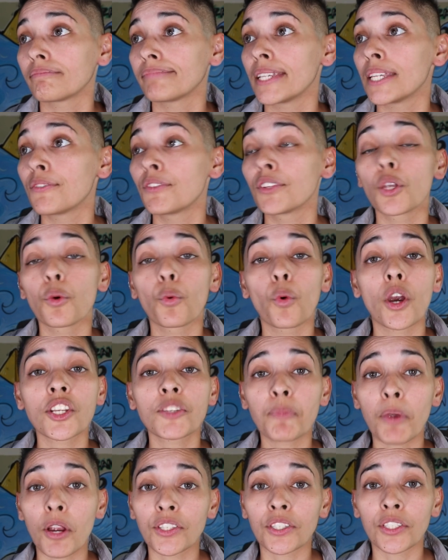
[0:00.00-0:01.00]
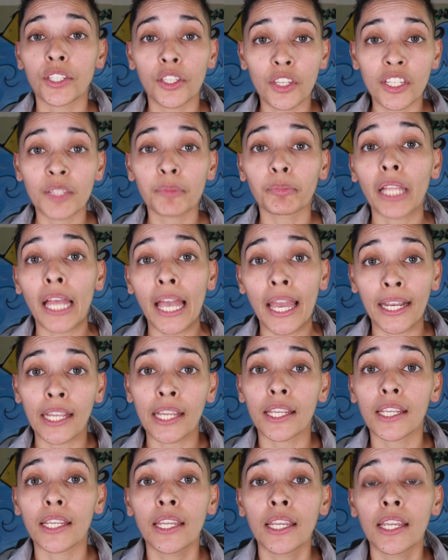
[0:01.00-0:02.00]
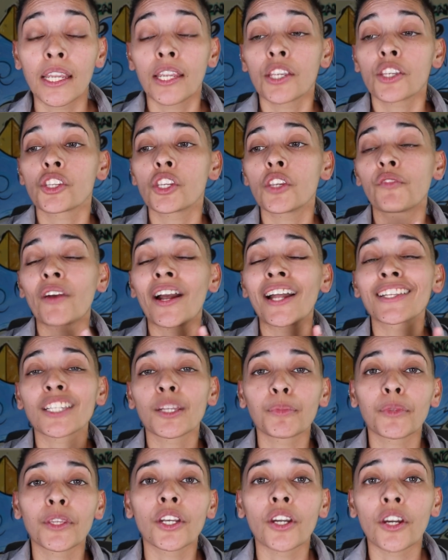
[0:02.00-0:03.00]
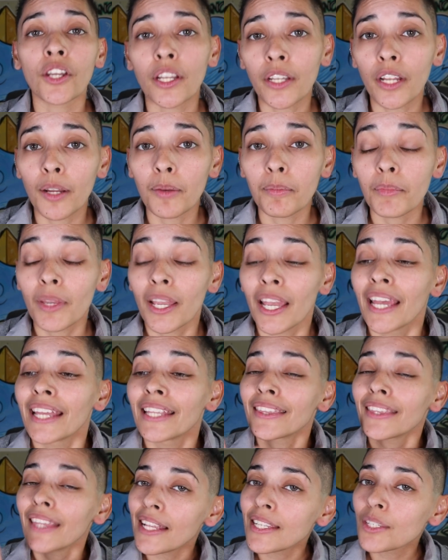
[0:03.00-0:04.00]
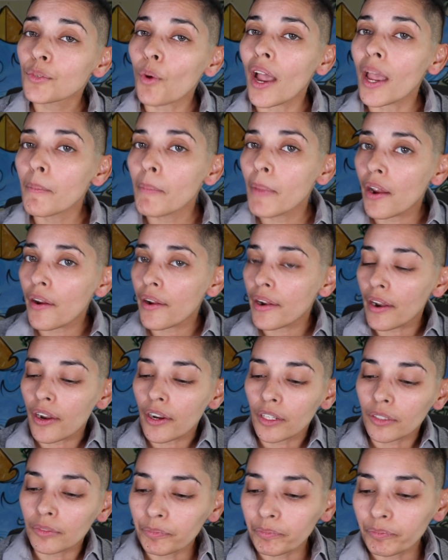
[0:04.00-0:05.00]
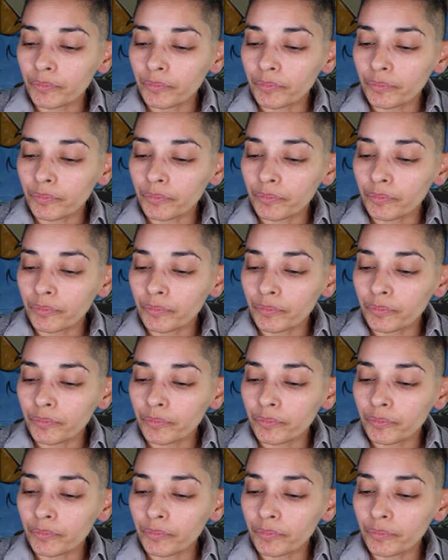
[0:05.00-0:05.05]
Even the worst person on this planet, she finds something good in them. That's why I married her.